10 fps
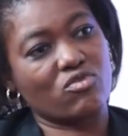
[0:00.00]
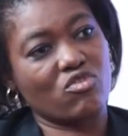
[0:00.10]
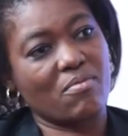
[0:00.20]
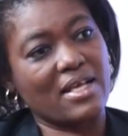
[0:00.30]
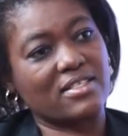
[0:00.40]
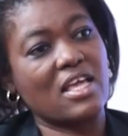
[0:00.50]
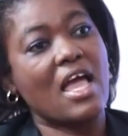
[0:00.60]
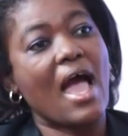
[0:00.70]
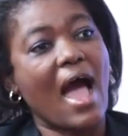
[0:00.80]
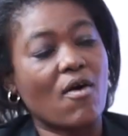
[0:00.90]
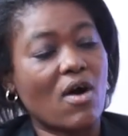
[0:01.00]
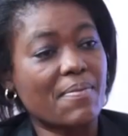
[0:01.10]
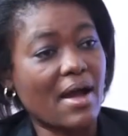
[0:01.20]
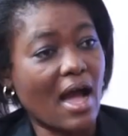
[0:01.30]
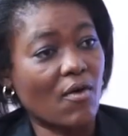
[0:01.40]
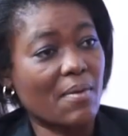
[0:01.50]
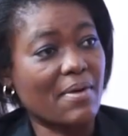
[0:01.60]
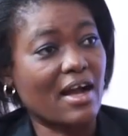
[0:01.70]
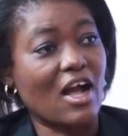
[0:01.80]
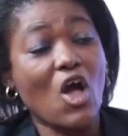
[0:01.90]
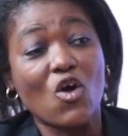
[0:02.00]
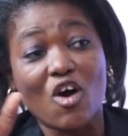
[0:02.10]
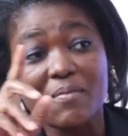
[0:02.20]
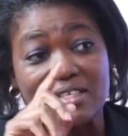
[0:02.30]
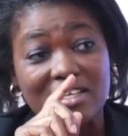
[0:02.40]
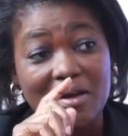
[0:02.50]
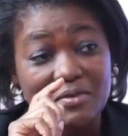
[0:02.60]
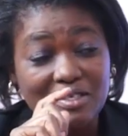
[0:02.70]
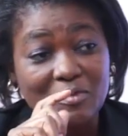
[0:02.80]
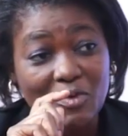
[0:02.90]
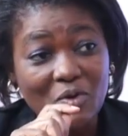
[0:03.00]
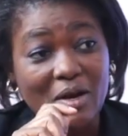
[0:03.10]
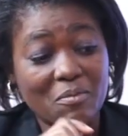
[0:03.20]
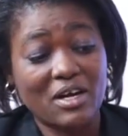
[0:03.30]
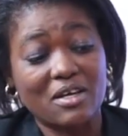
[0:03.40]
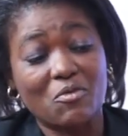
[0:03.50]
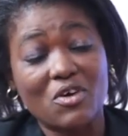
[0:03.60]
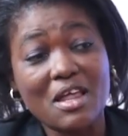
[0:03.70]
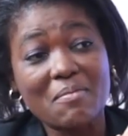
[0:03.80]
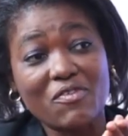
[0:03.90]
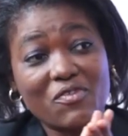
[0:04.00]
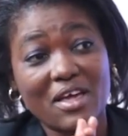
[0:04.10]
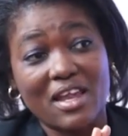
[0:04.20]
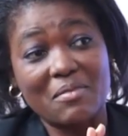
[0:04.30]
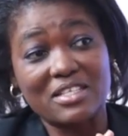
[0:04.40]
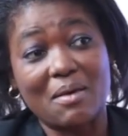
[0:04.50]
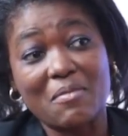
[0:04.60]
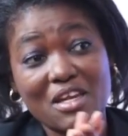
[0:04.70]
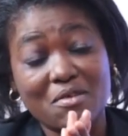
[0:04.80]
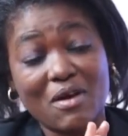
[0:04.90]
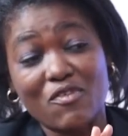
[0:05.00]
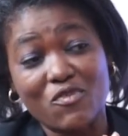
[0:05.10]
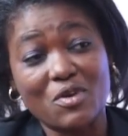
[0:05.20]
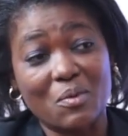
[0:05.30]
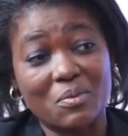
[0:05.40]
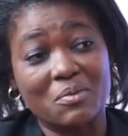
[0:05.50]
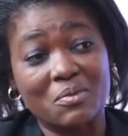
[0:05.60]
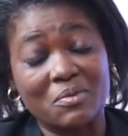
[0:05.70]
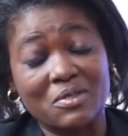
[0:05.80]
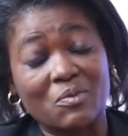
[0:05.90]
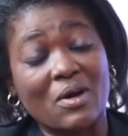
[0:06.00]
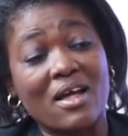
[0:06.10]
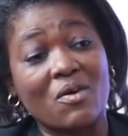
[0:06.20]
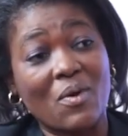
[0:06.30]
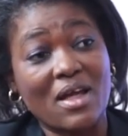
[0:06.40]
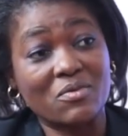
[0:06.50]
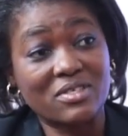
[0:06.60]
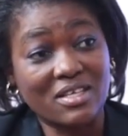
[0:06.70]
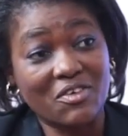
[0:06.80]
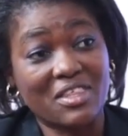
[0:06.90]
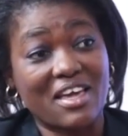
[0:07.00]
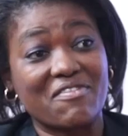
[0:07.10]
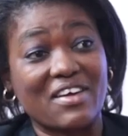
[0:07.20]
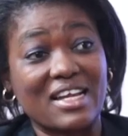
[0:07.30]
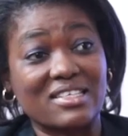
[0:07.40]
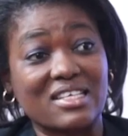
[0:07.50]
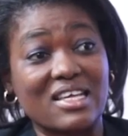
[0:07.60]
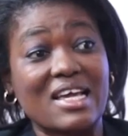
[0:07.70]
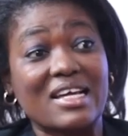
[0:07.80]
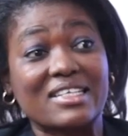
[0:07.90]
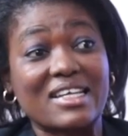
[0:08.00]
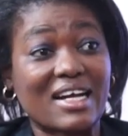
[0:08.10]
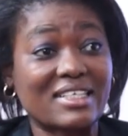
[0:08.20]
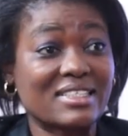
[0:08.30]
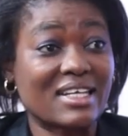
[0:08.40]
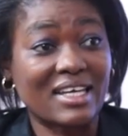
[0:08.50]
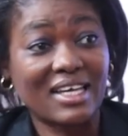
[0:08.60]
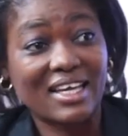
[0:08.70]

Autonomase, Awapanga. Mugadmone, my four elements, a minute, my phone, one was healthcare financing, Tidakajita,